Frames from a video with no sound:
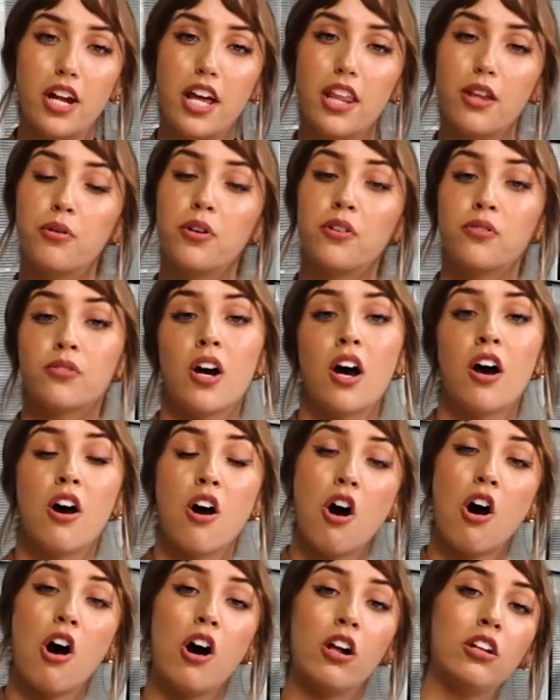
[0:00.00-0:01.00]
we've got
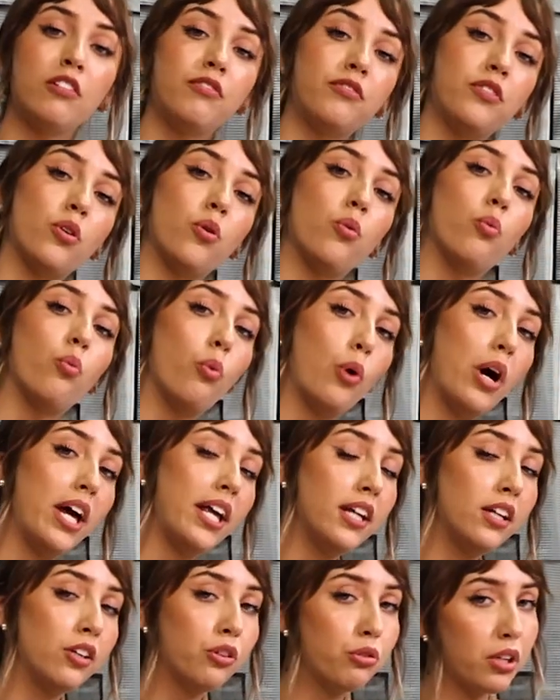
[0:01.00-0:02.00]
all of the wet
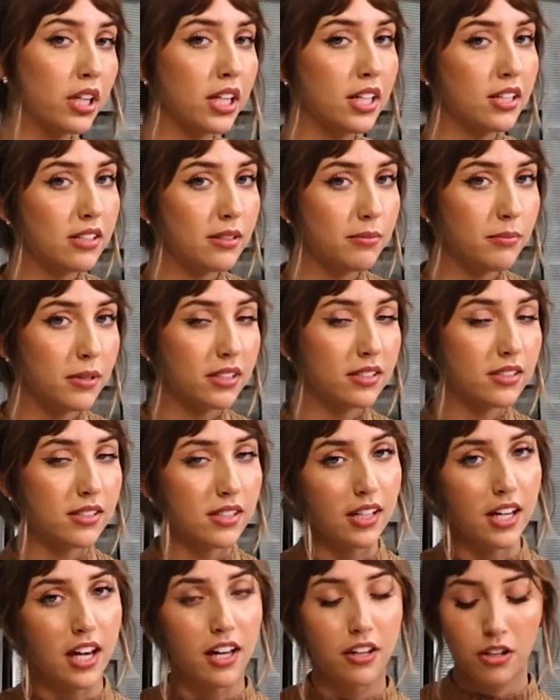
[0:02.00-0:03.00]
ingredients mixed
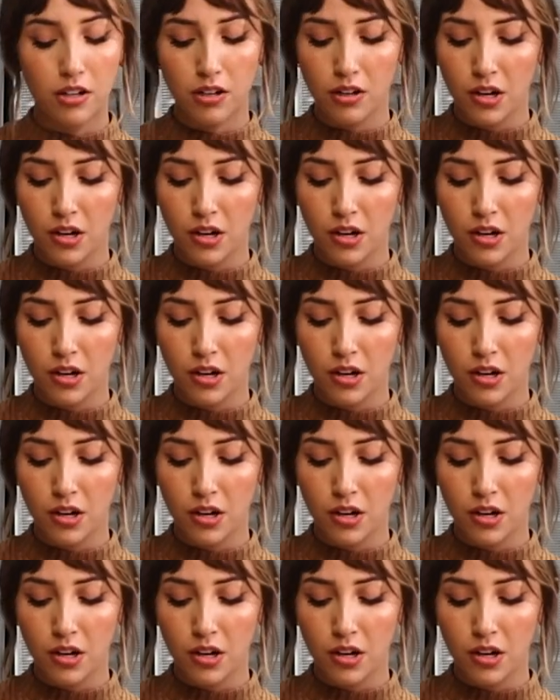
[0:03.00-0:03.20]
together,